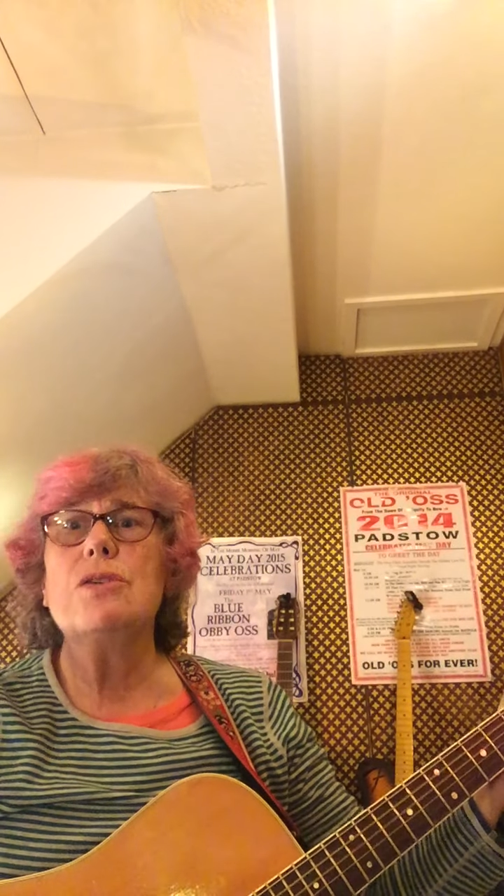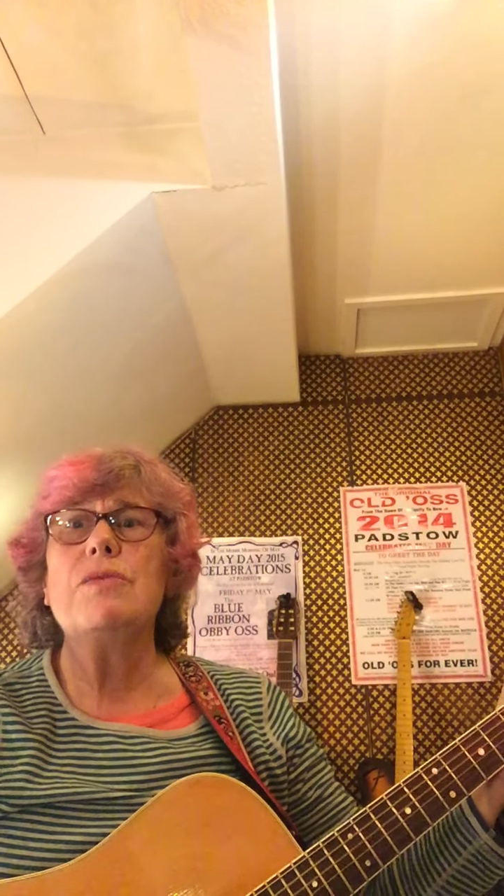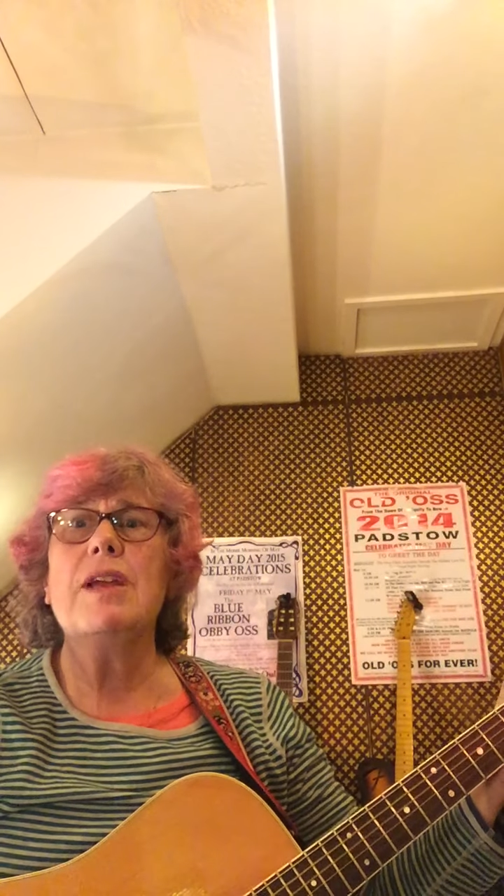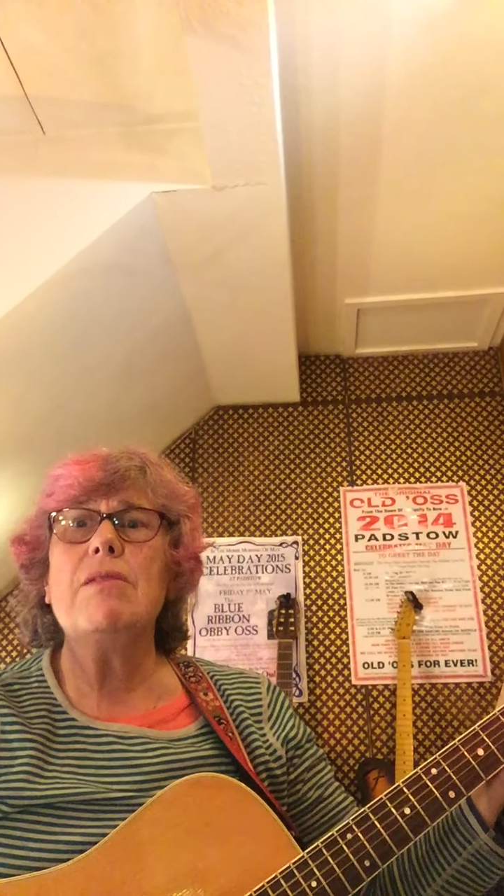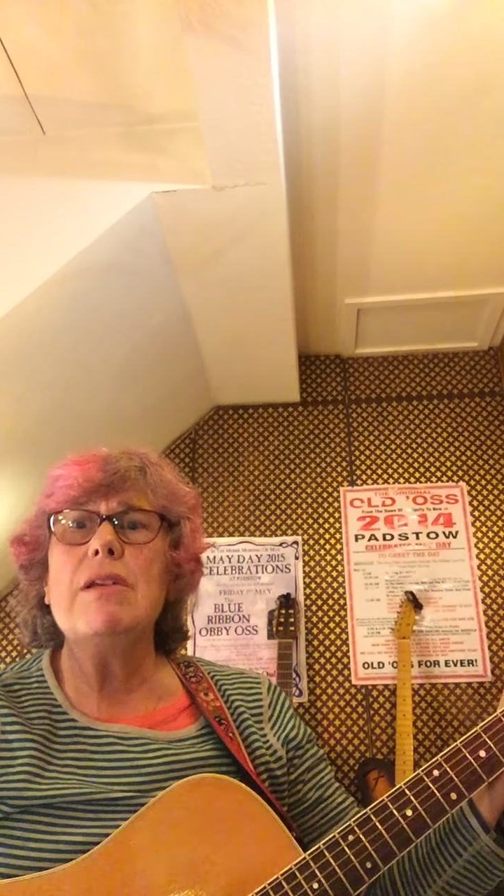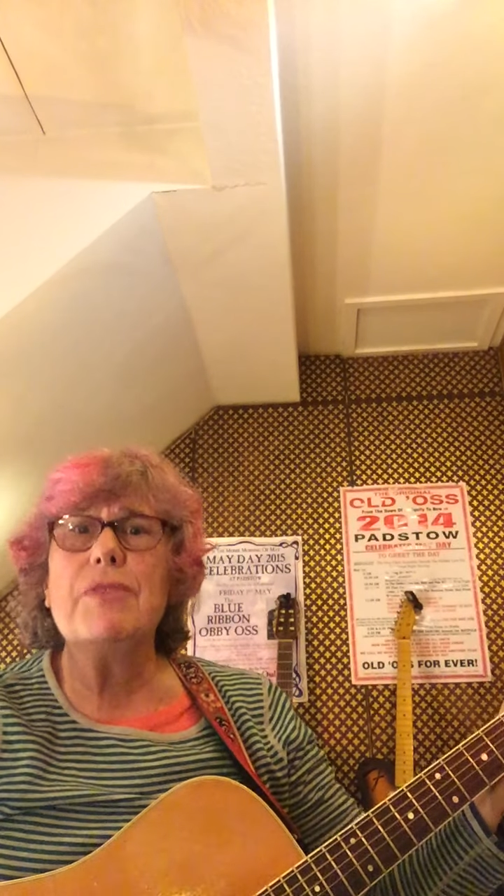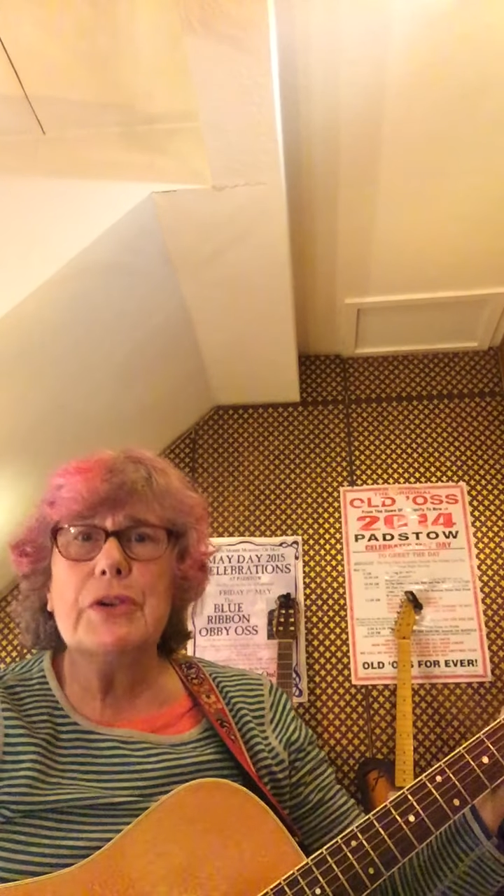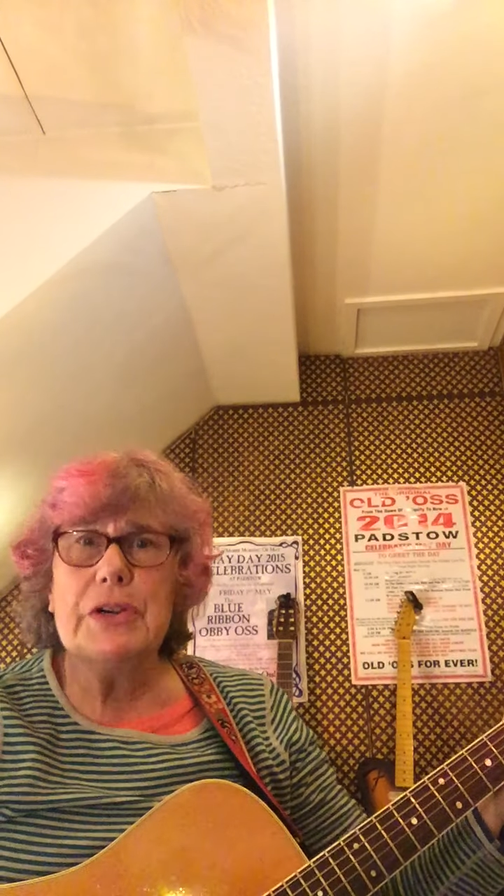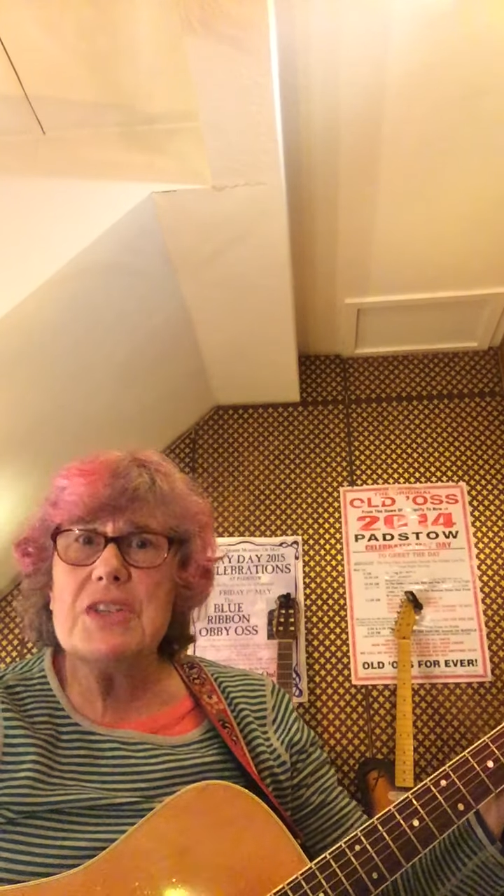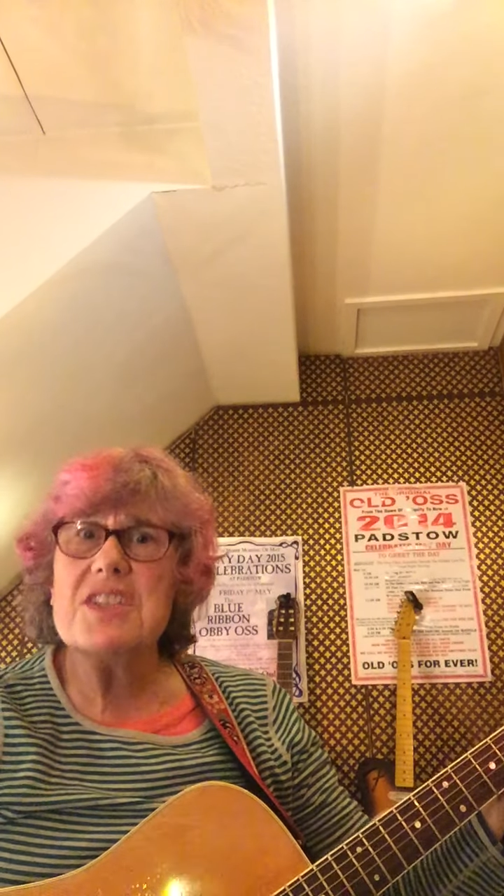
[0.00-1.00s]
Ring
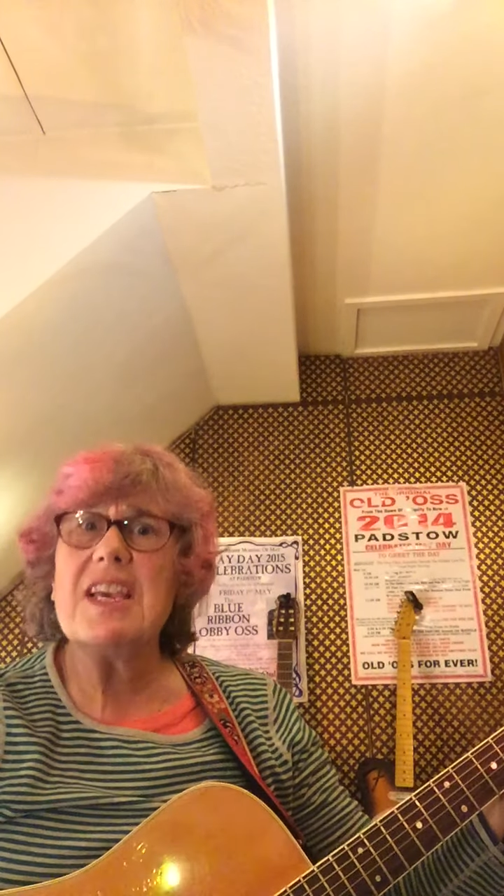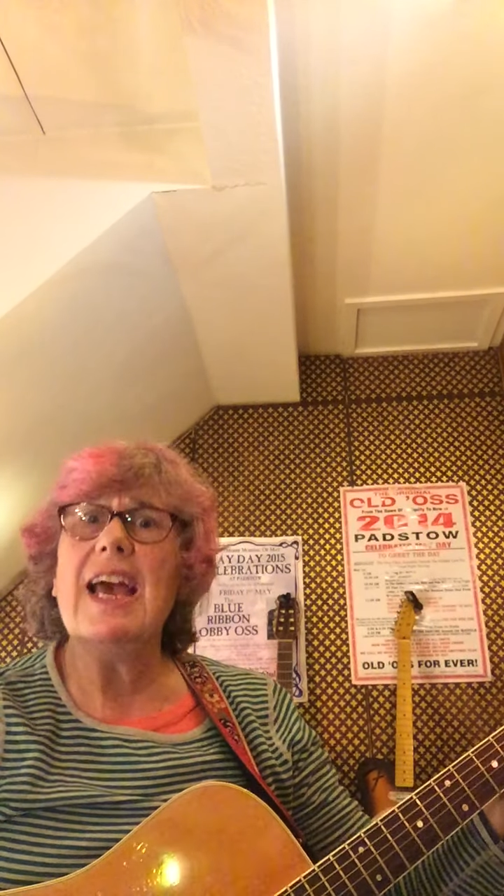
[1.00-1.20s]
reverse